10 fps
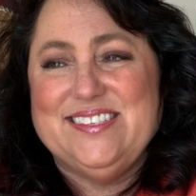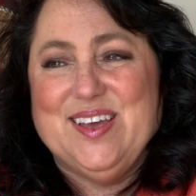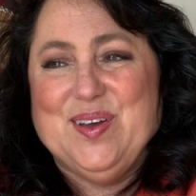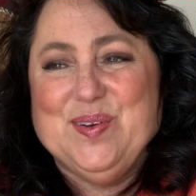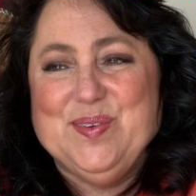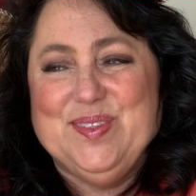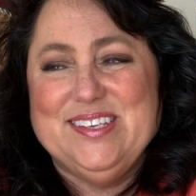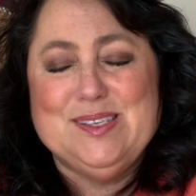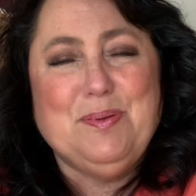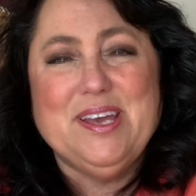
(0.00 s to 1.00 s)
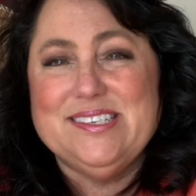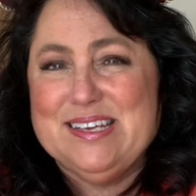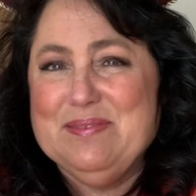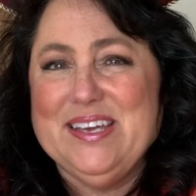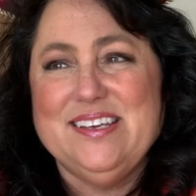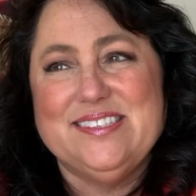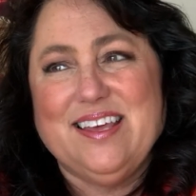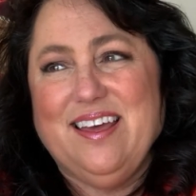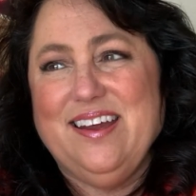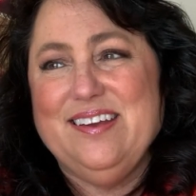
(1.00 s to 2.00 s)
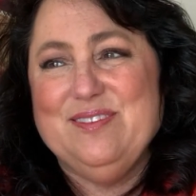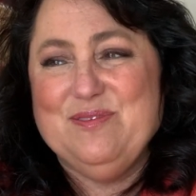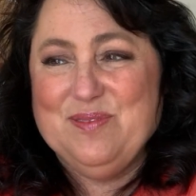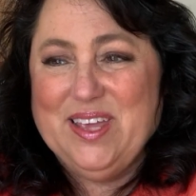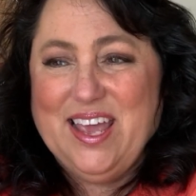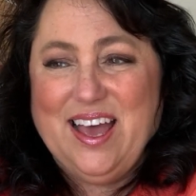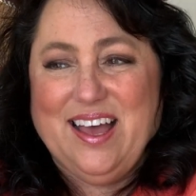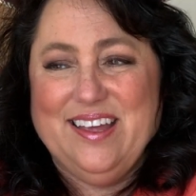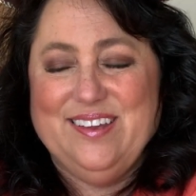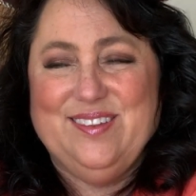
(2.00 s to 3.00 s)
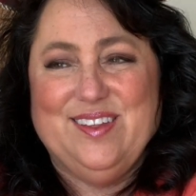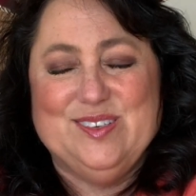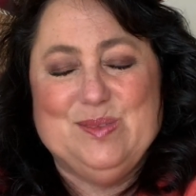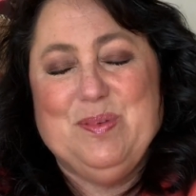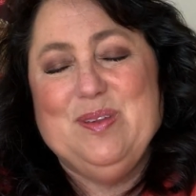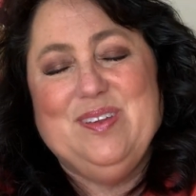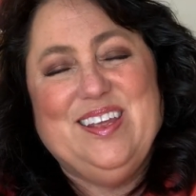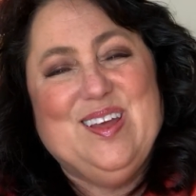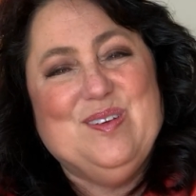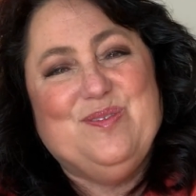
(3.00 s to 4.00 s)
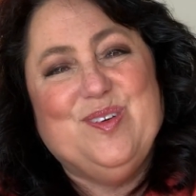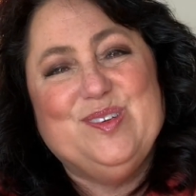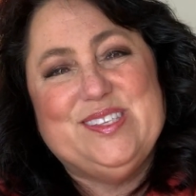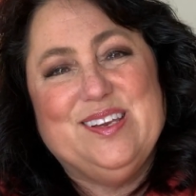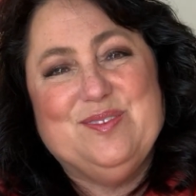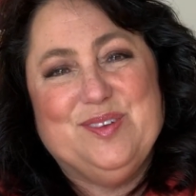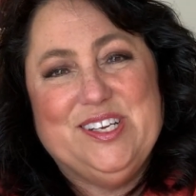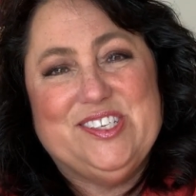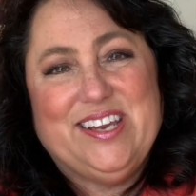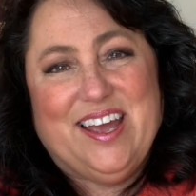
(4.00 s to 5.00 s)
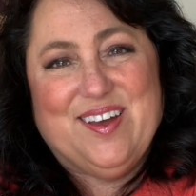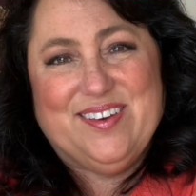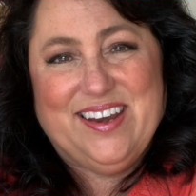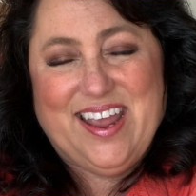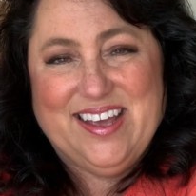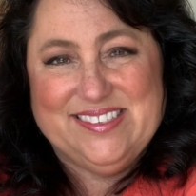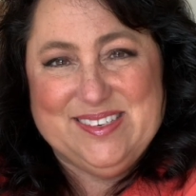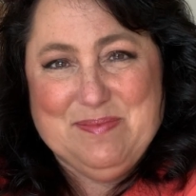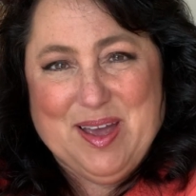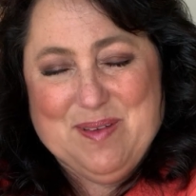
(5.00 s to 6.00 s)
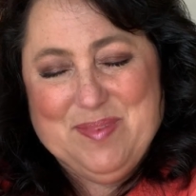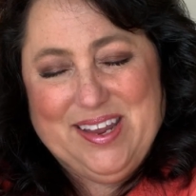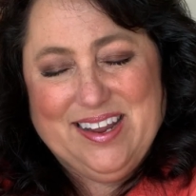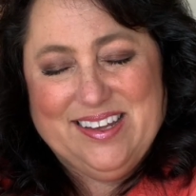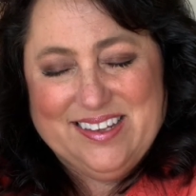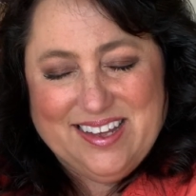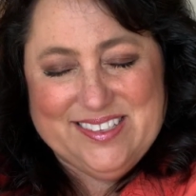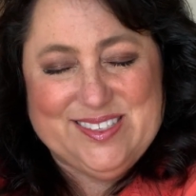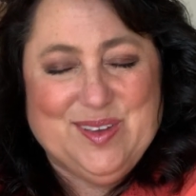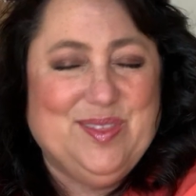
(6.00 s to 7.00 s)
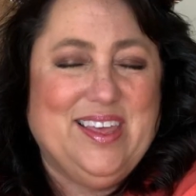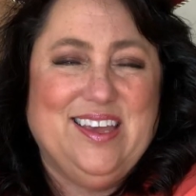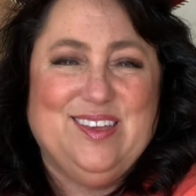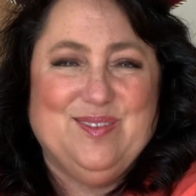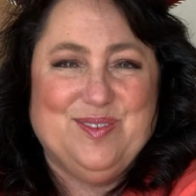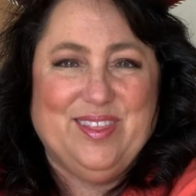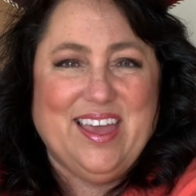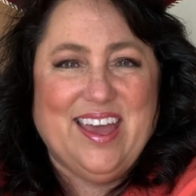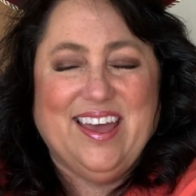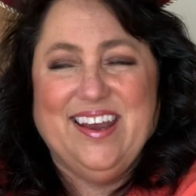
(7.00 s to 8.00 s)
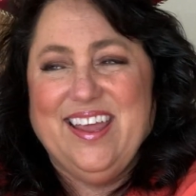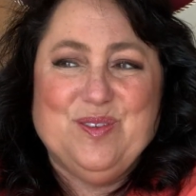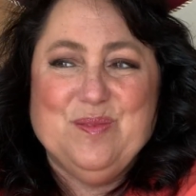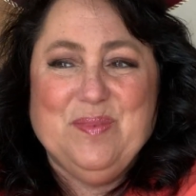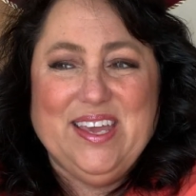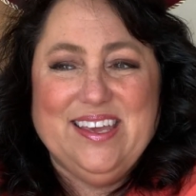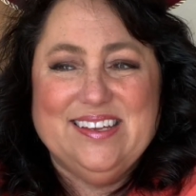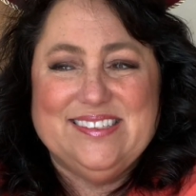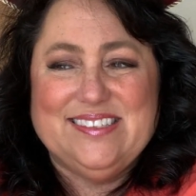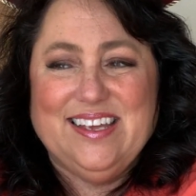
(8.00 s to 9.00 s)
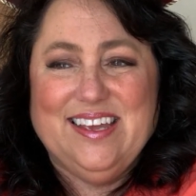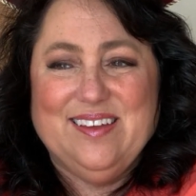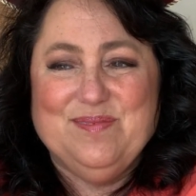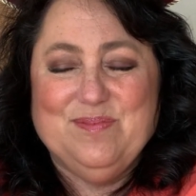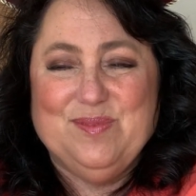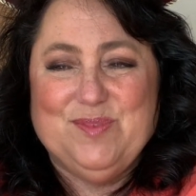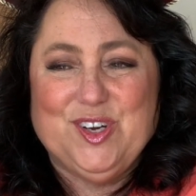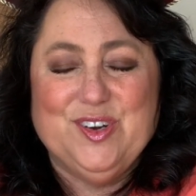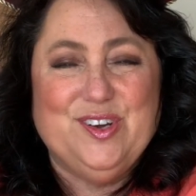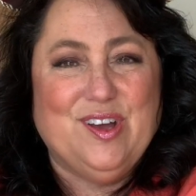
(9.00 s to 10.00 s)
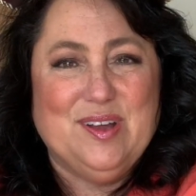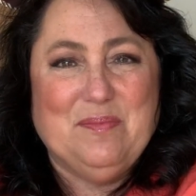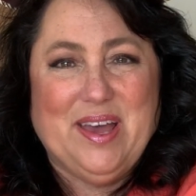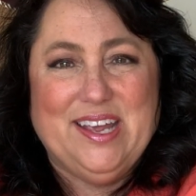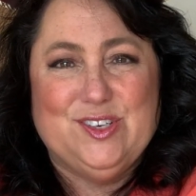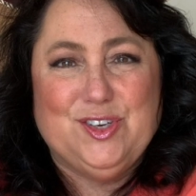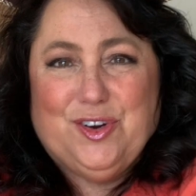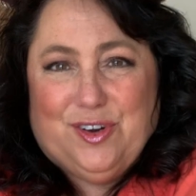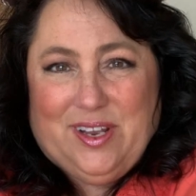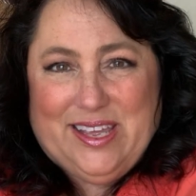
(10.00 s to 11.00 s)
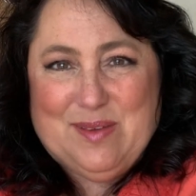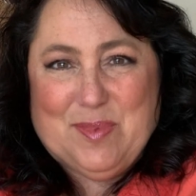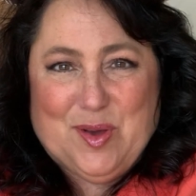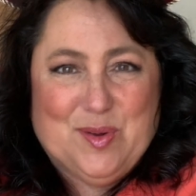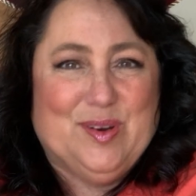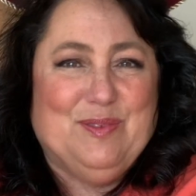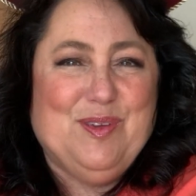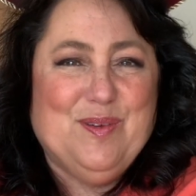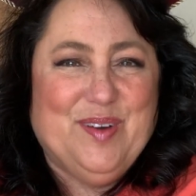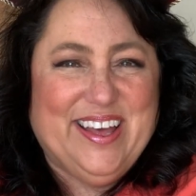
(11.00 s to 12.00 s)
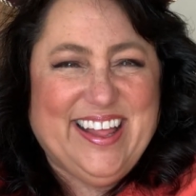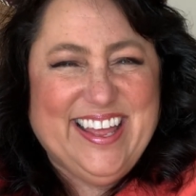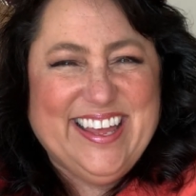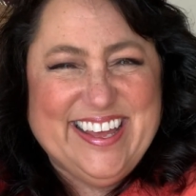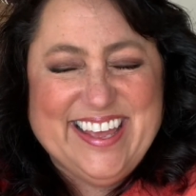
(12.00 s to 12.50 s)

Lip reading: so this pandemic has kind of, there's been, you know, folks that have reached out and asked about me, and I so thank you for that. For me, it turned on my turtling mode, if you will.